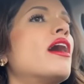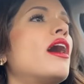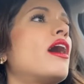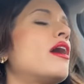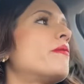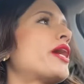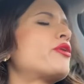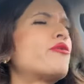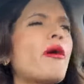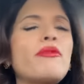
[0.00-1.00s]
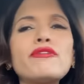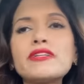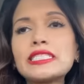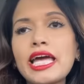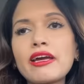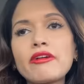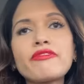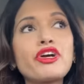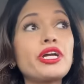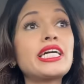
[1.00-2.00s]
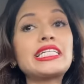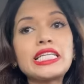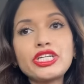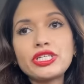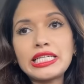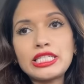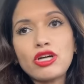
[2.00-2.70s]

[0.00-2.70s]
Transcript: I don't remember if it's like very clearly